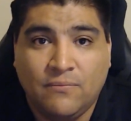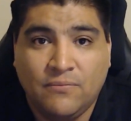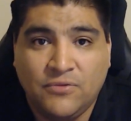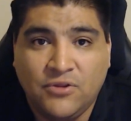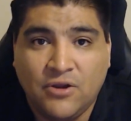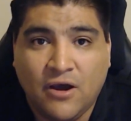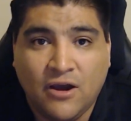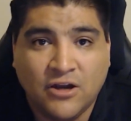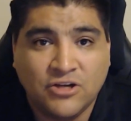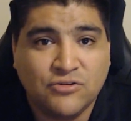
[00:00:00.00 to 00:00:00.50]

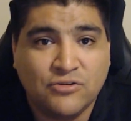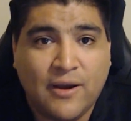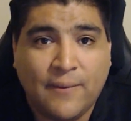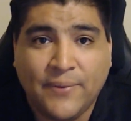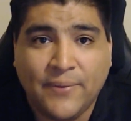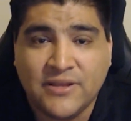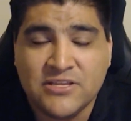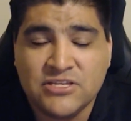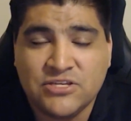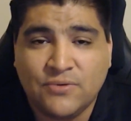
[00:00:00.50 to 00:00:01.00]
dog
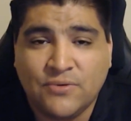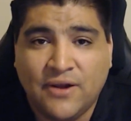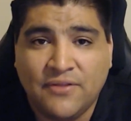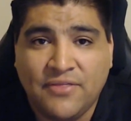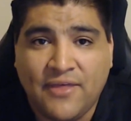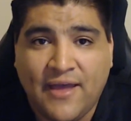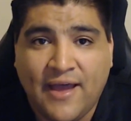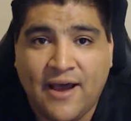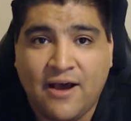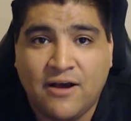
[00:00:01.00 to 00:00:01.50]
droppings throughout
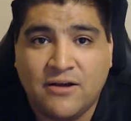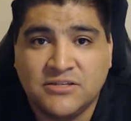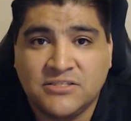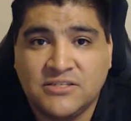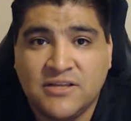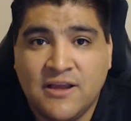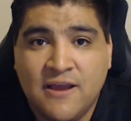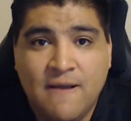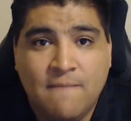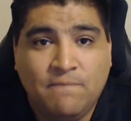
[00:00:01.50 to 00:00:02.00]
the house.
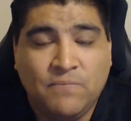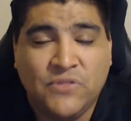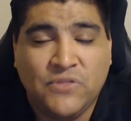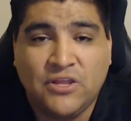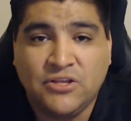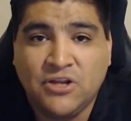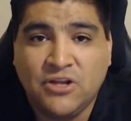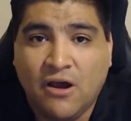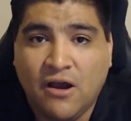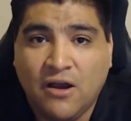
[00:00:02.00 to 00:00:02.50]
The
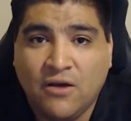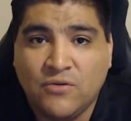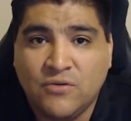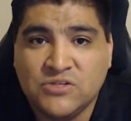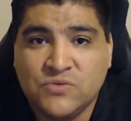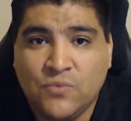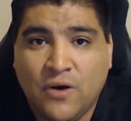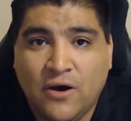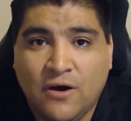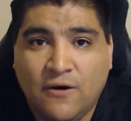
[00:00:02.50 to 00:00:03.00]
dog was
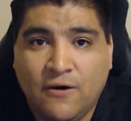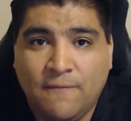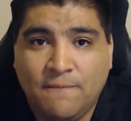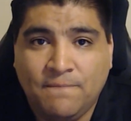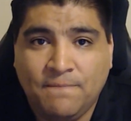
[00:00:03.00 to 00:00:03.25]
well